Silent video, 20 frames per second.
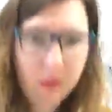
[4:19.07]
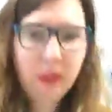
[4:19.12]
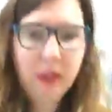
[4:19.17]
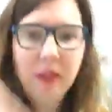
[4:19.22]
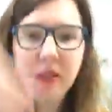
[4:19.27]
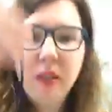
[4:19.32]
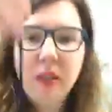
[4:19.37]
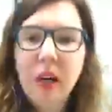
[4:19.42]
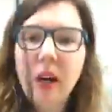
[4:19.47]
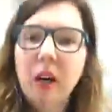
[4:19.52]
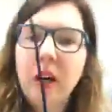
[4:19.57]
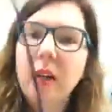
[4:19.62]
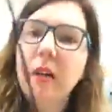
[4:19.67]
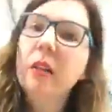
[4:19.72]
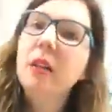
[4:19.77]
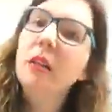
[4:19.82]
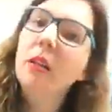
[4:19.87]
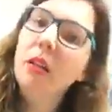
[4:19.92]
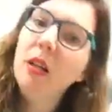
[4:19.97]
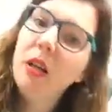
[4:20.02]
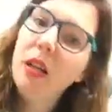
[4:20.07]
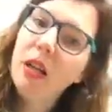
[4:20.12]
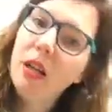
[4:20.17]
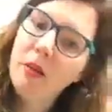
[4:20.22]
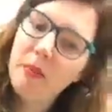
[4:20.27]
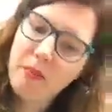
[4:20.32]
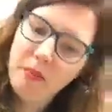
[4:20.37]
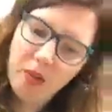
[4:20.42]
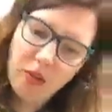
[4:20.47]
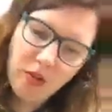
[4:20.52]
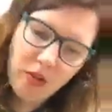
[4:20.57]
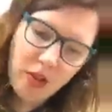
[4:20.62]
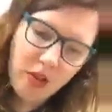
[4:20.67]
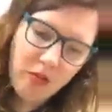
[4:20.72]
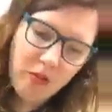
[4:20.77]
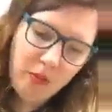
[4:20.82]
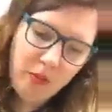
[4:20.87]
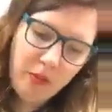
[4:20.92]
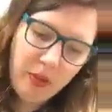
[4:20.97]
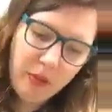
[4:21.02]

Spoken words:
piece of yarn. I'm just going to